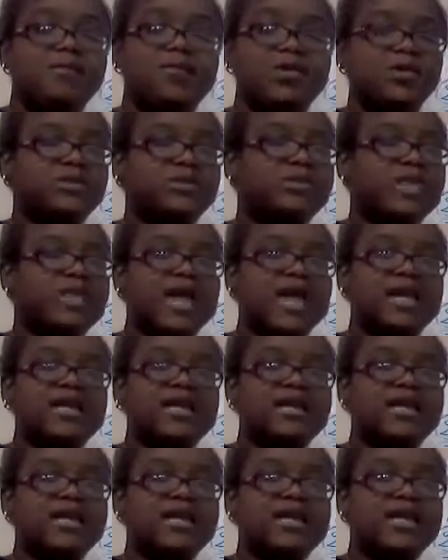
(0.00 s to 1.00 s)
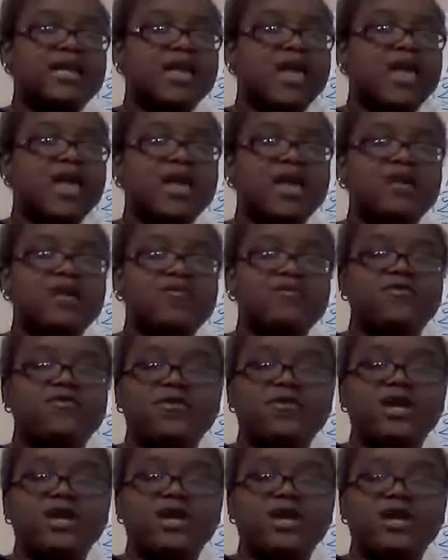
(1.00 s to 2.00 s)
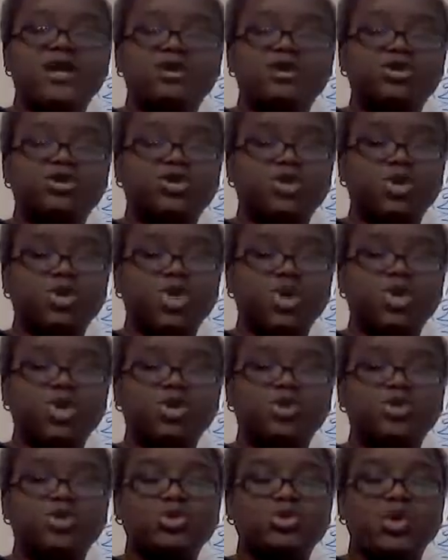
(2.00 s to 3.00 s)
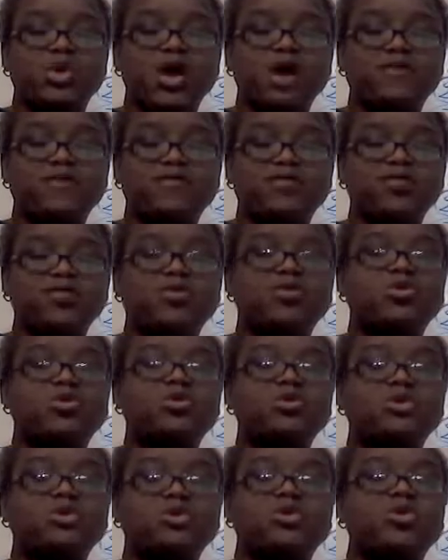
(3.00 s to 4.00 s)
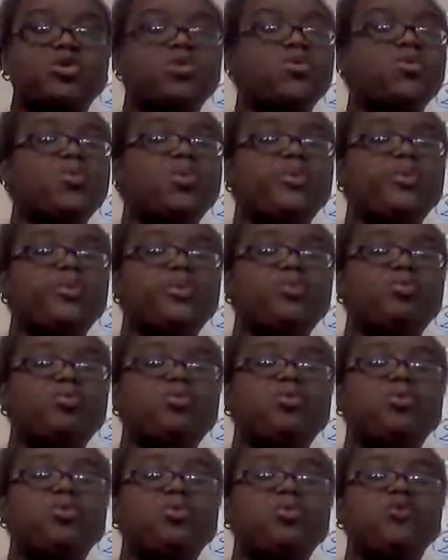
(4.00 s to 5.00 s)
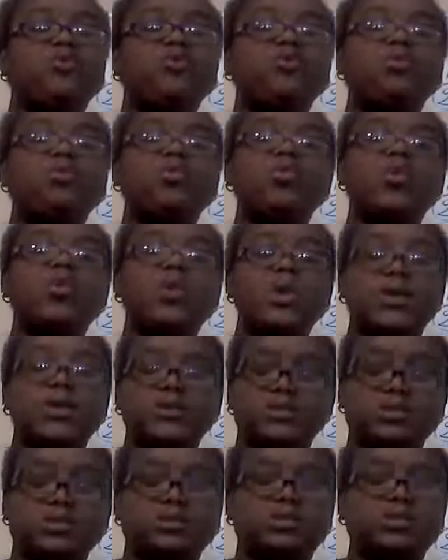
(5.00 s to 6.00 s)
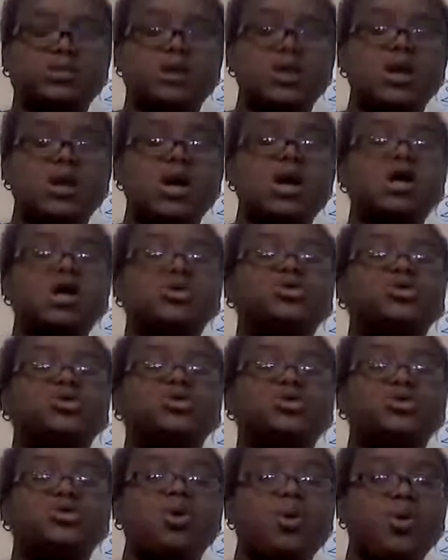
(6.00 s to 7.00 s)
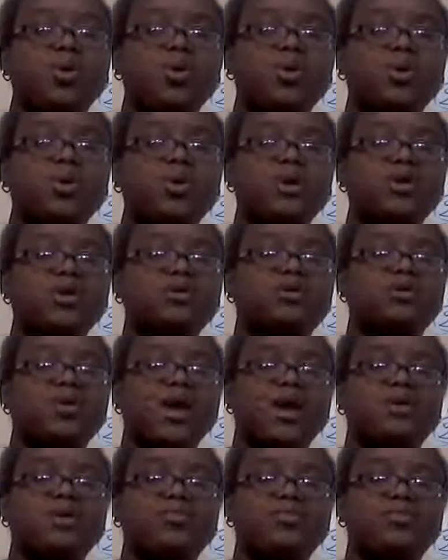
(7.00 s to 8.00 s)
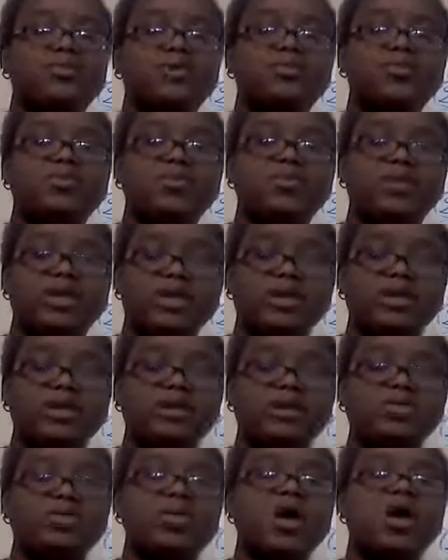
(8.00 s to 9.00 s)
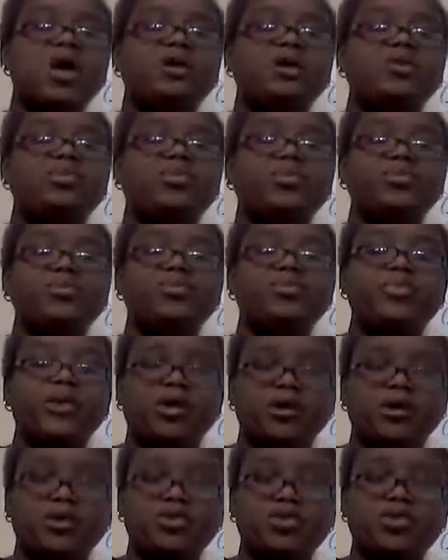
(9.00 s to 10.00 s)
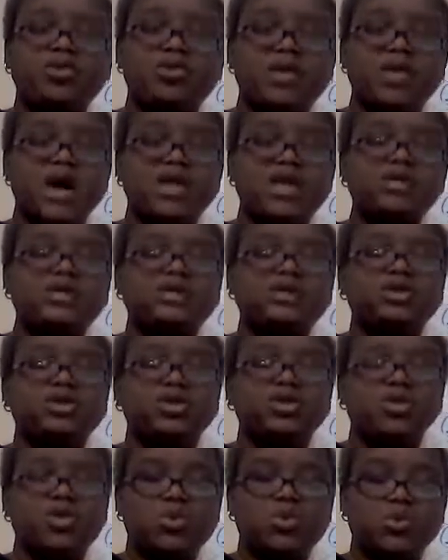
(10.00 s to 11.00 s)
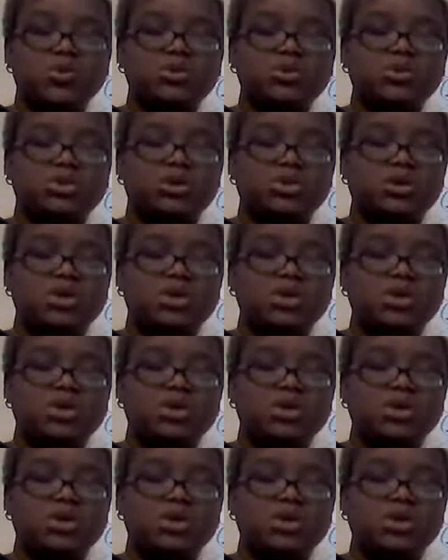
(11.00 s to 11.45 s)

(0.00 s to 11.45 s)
most likely every truck driver or truck will be pulled over once. So you gotta be ready. You gotta prepare to pass those.